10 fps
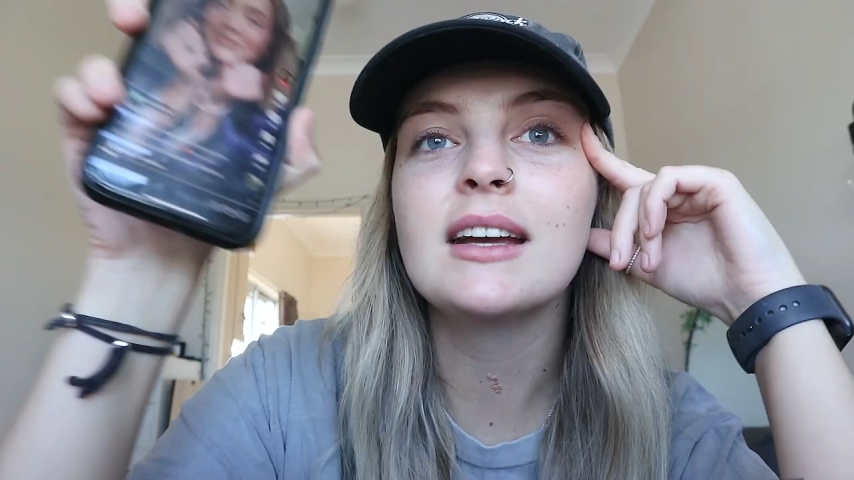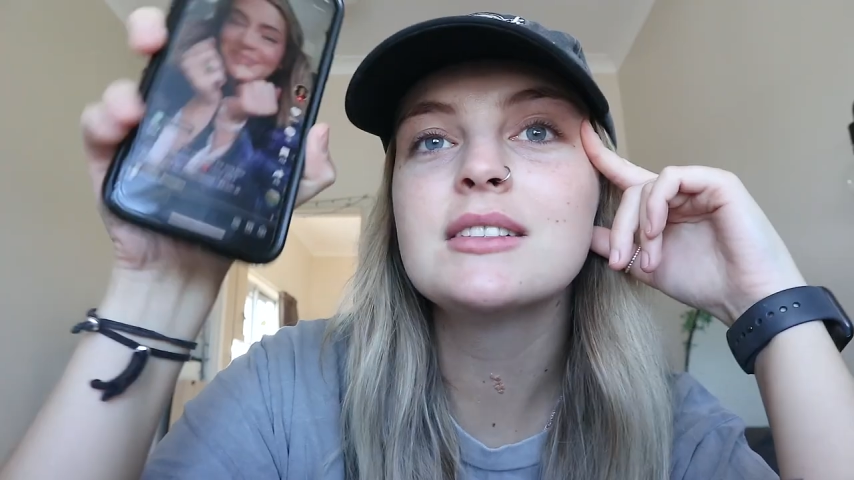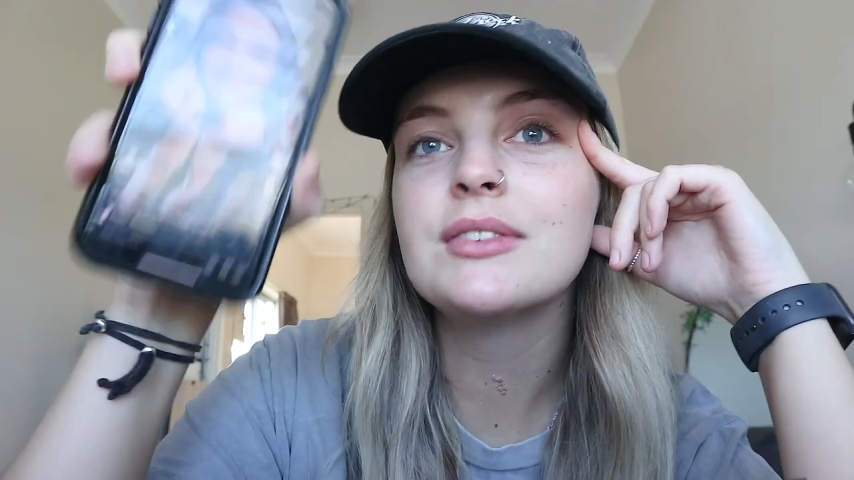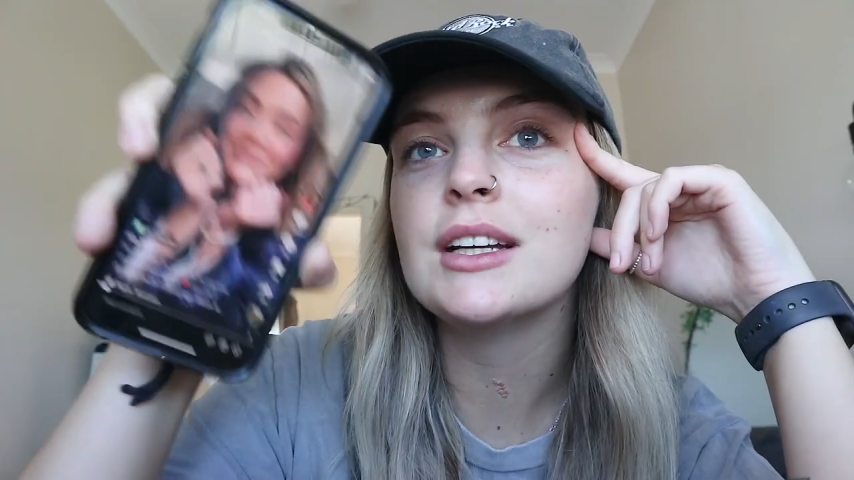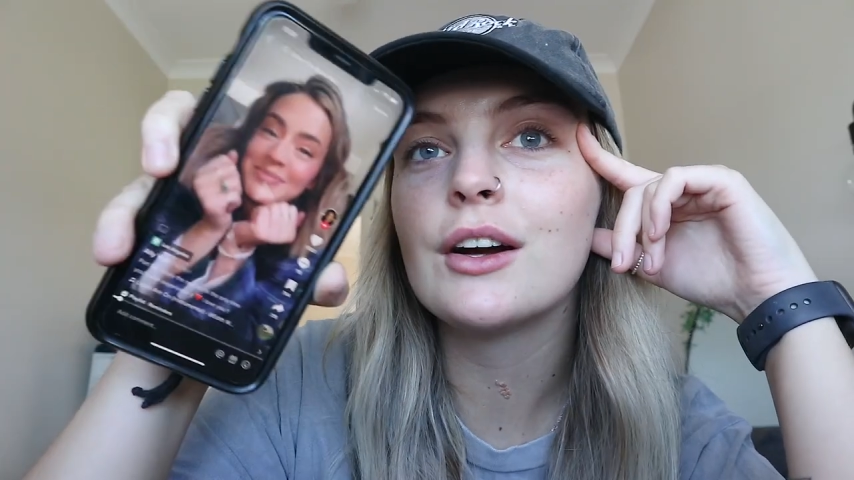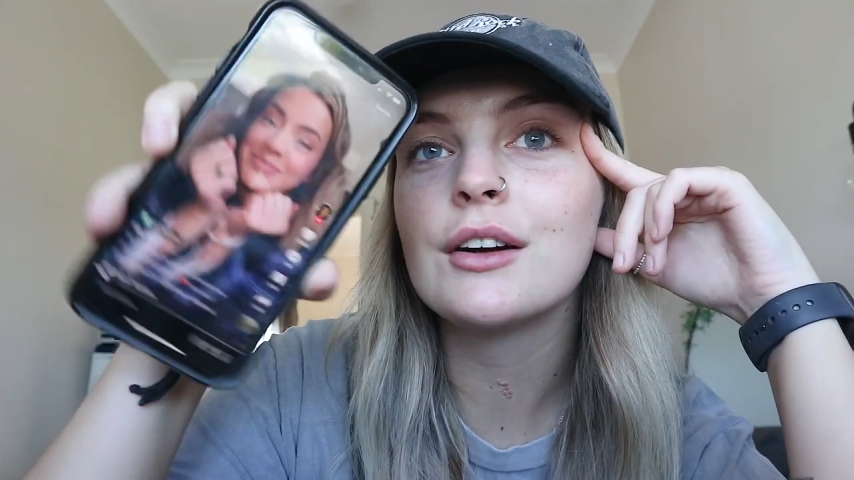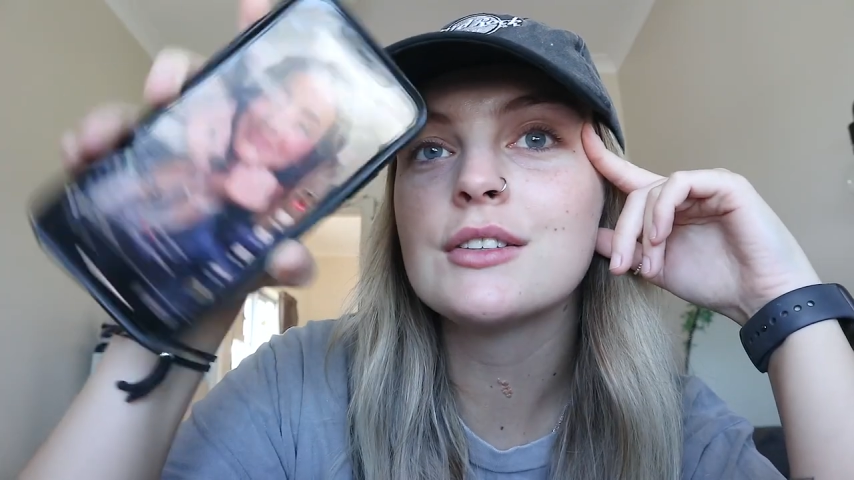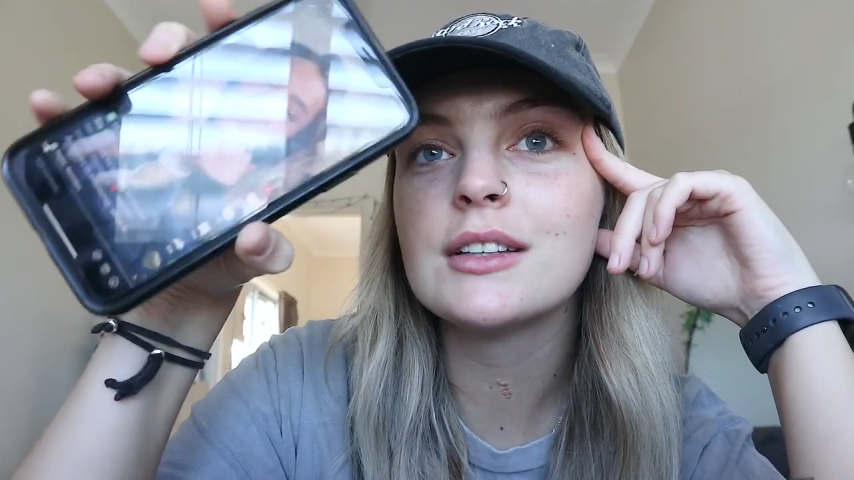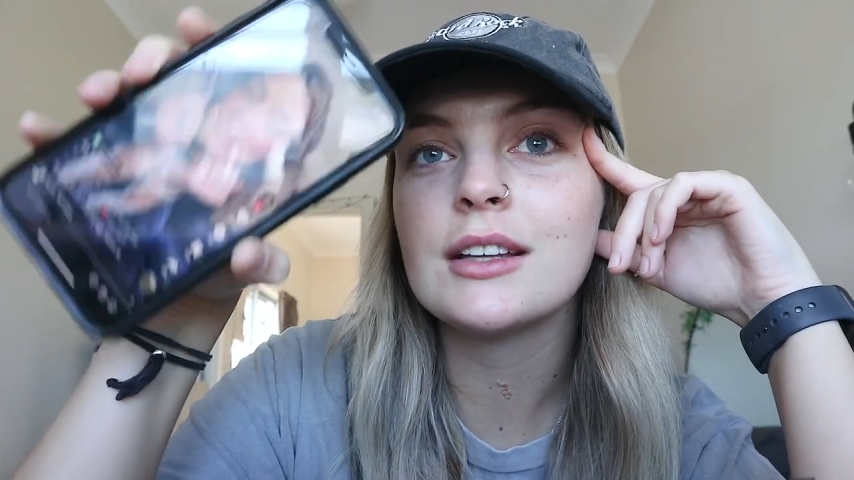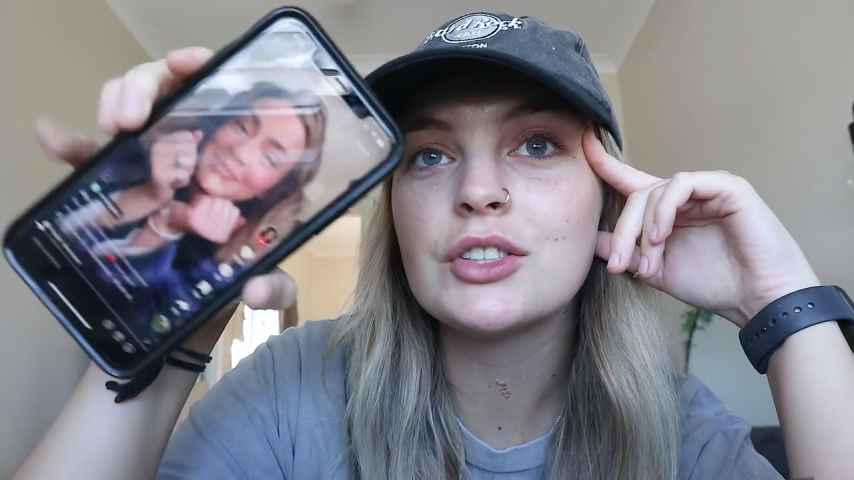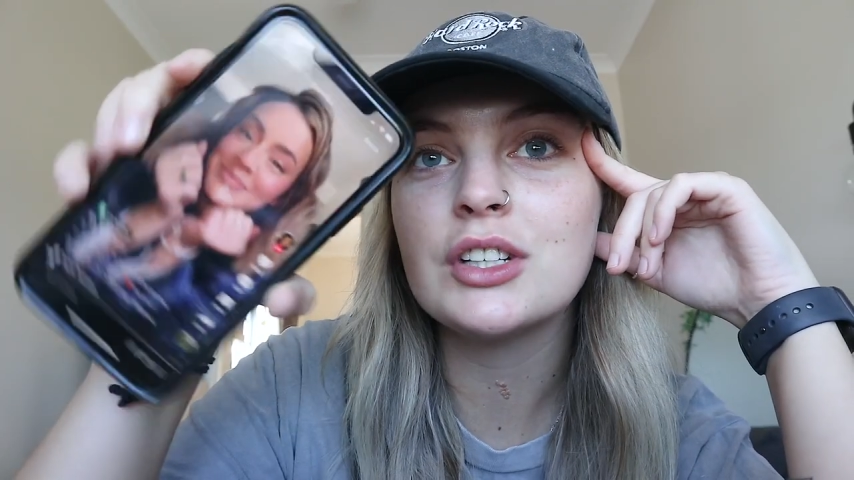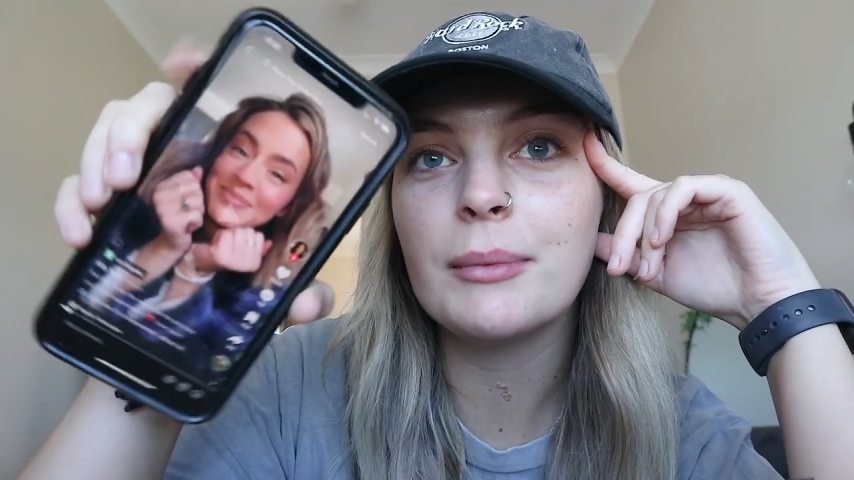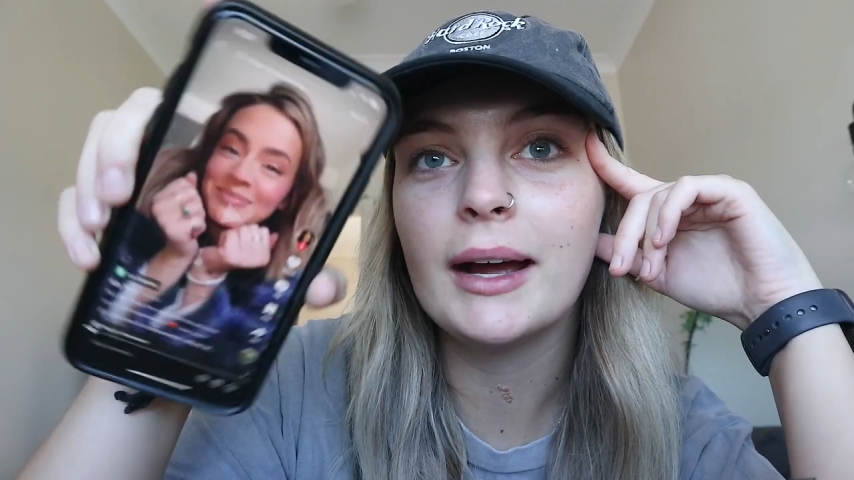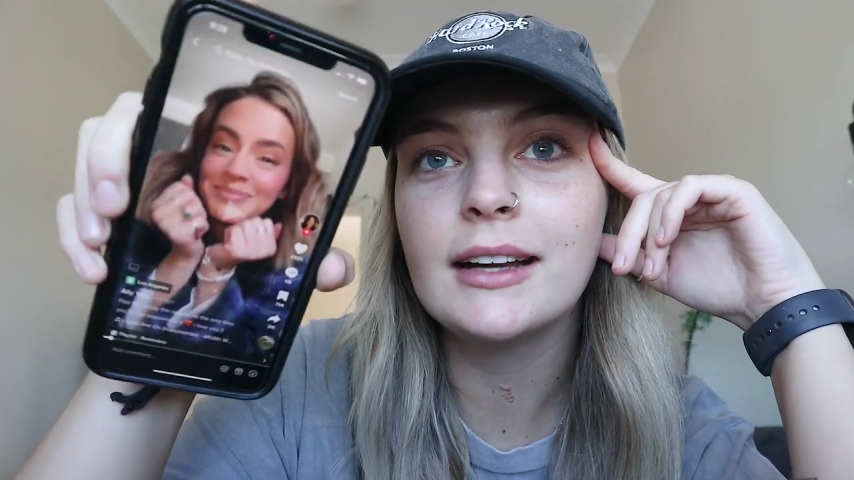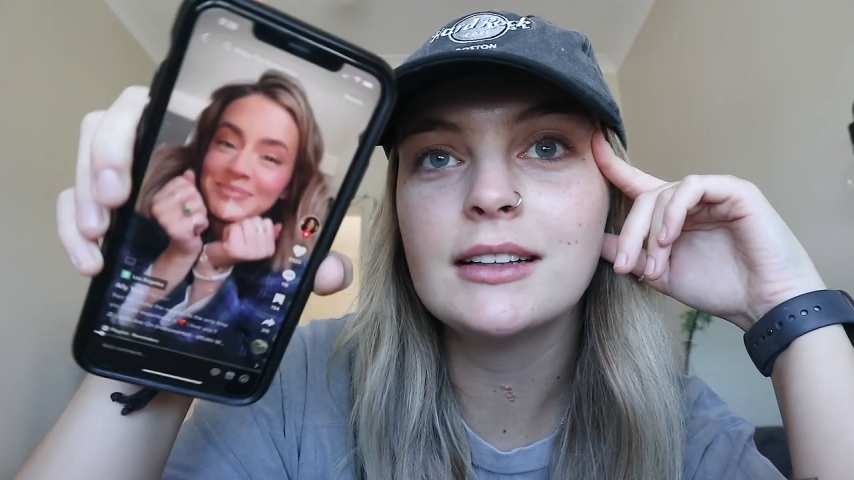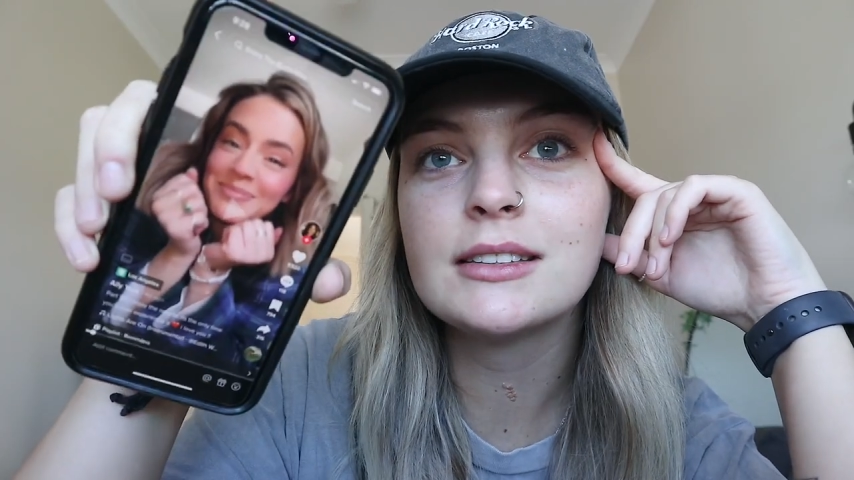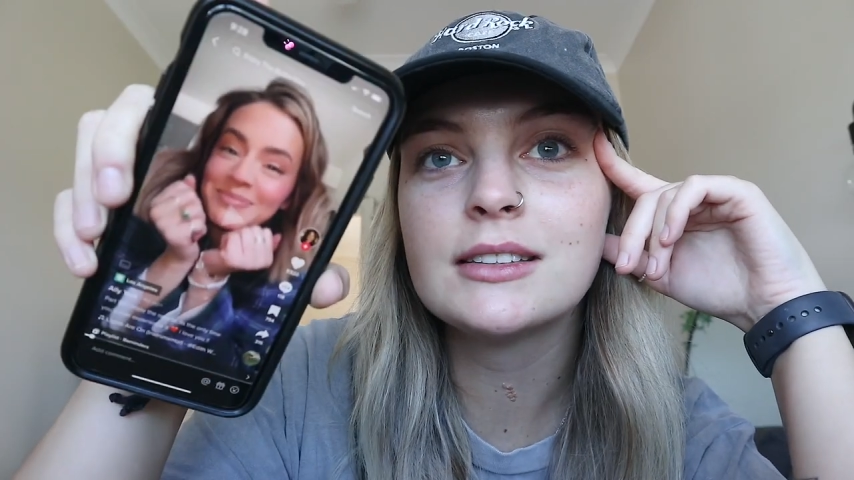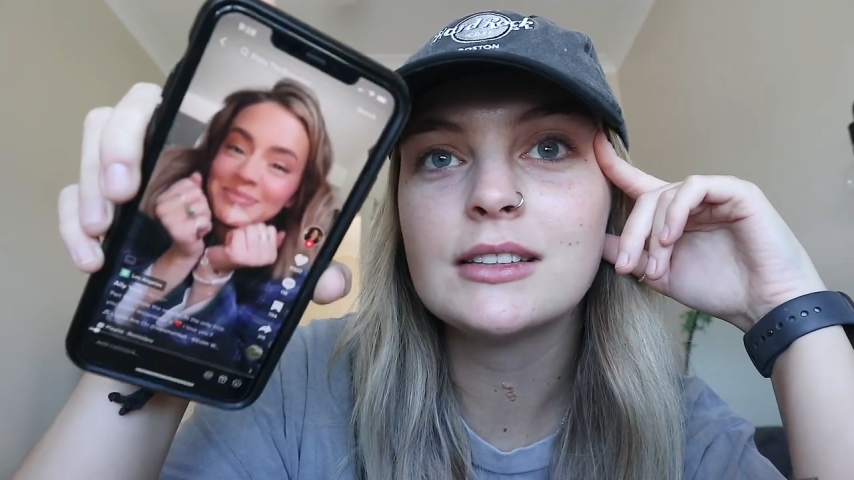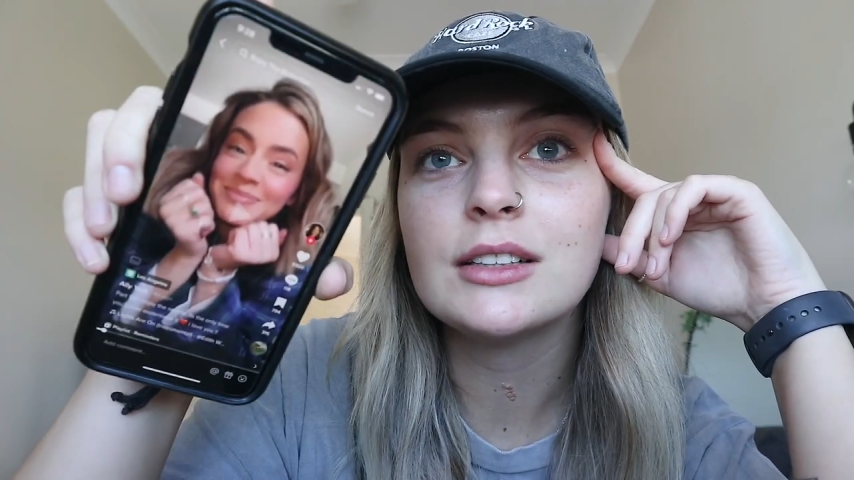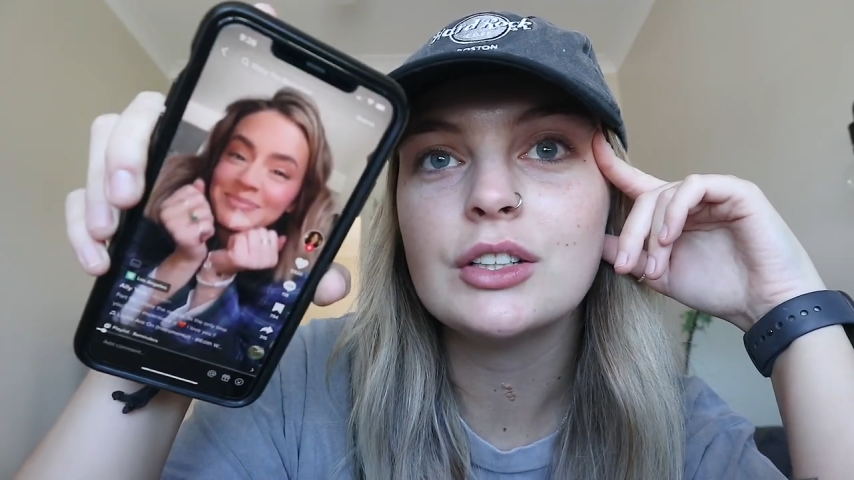These videos that she makes